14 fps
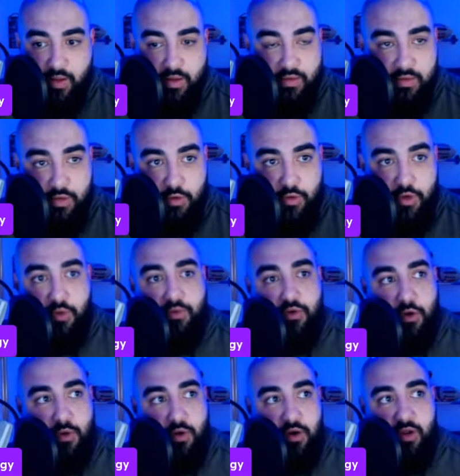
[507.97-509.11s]
No
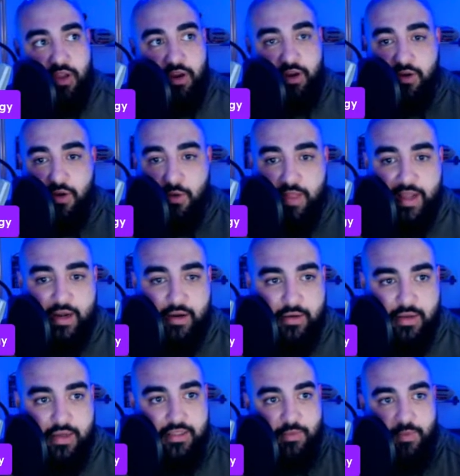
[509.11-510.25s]
earlier, no later,
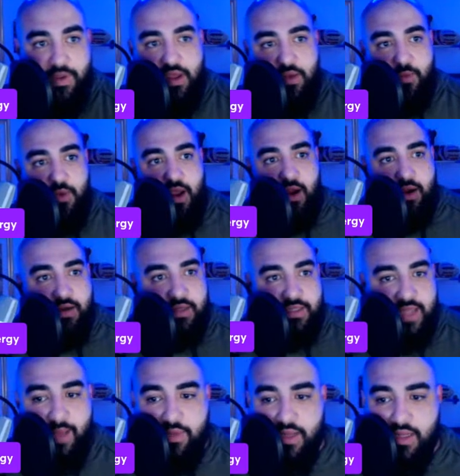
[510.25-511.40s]
because we are on a
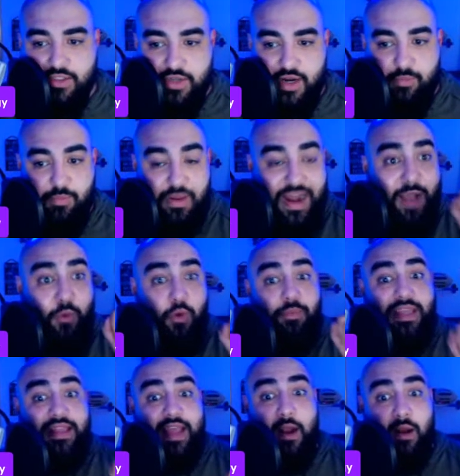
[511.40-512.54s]
time construct, but I will
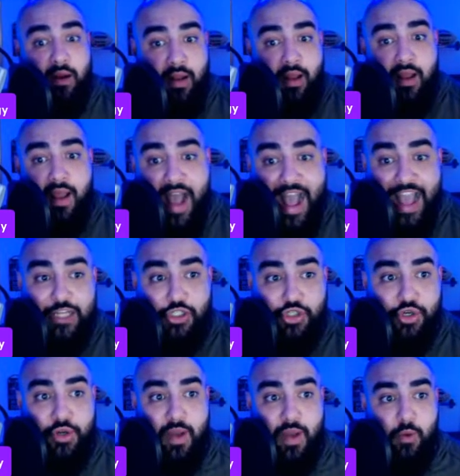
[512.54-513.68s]
be there. I
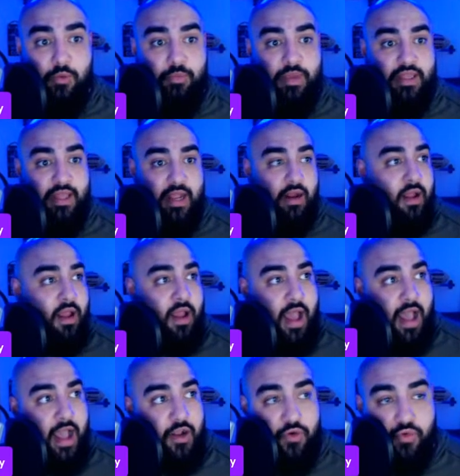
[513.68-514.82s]
assure you I will be there.
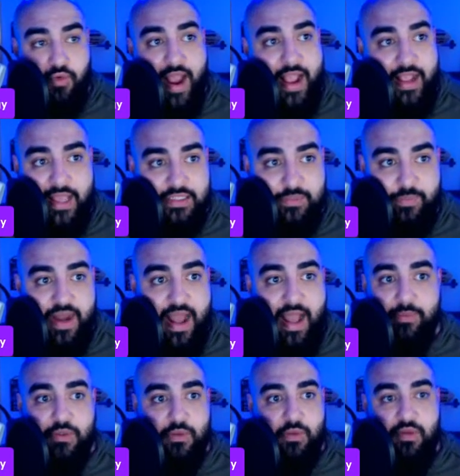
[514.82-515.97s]
Greg has been
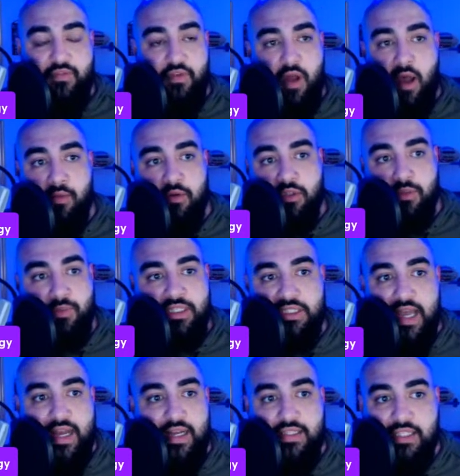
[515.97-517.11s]
absolutely phenomenal to me.
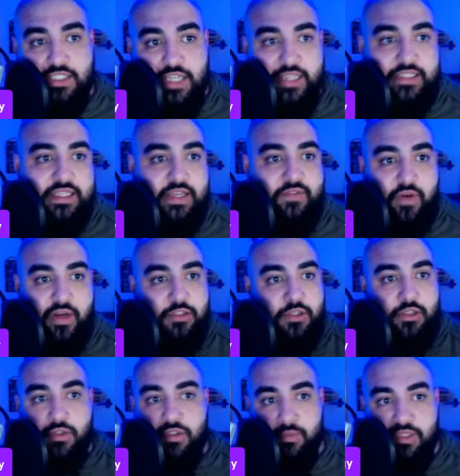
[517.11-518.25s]
Shout out to JC for
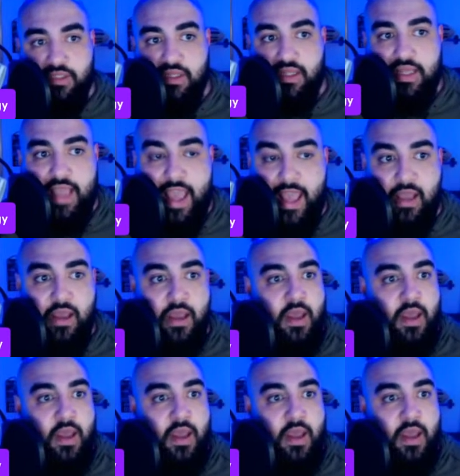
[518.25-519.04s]
introducing me to the gang.